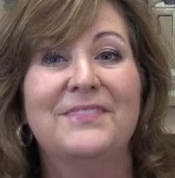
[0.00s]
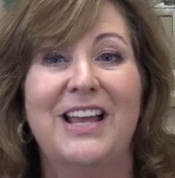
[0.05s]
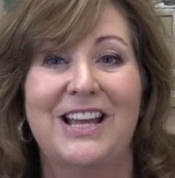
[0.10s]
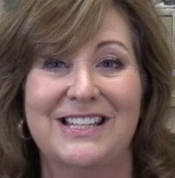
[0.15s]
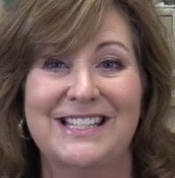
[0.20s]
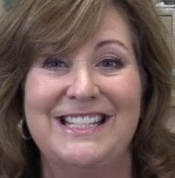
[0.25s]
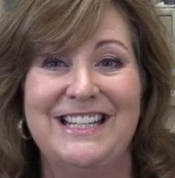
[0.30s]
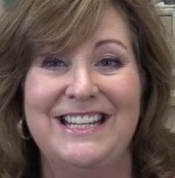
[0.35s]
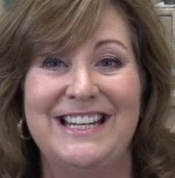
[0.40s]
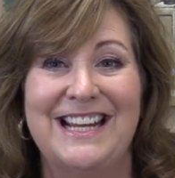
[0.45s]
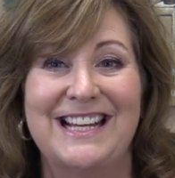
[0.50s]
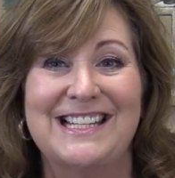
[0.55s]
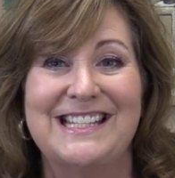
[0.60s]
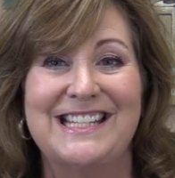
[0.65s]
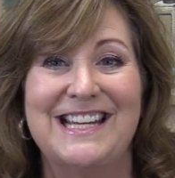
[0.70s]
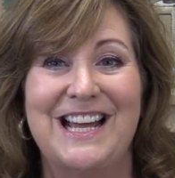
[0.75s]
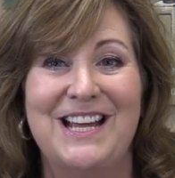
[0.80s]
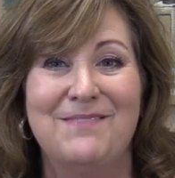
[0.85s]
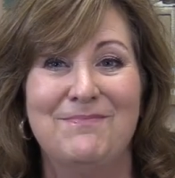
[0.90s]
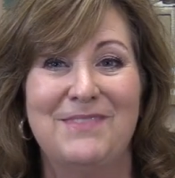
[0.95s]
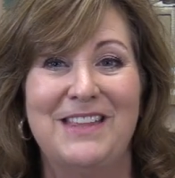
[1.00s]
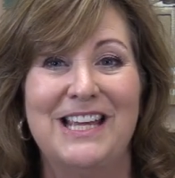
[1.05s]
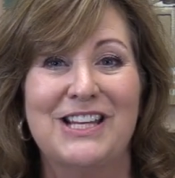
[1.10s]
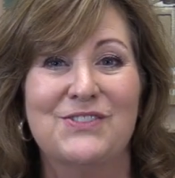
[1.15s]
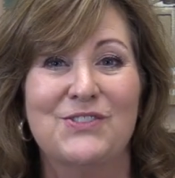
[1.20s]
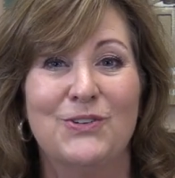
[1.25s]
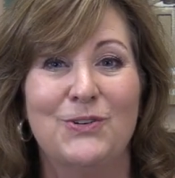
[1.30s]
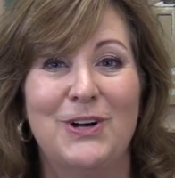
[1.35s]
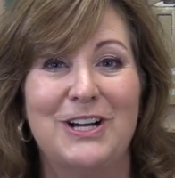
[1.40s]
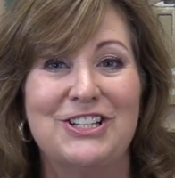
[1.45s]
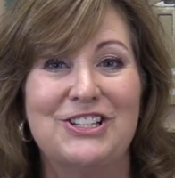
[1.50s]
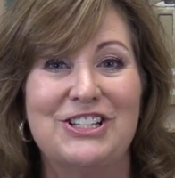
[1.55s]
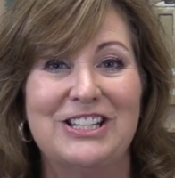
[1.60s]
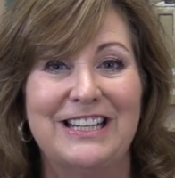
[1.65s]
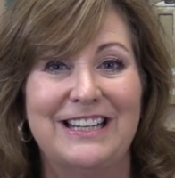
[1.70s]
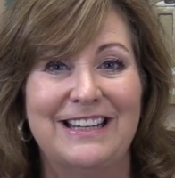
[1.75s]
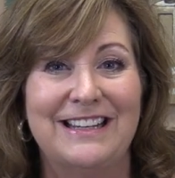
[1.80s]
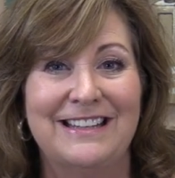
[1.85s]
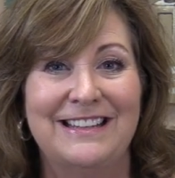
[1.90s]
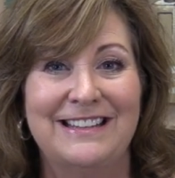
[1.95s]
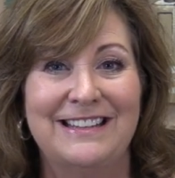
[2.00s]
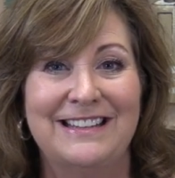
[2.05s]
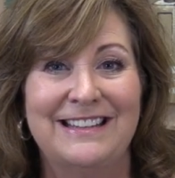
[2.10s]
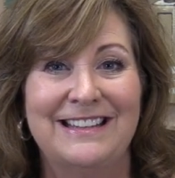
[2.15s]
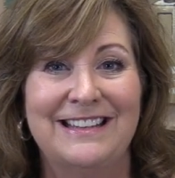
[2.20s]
I'll see you next time. Thanks for watching.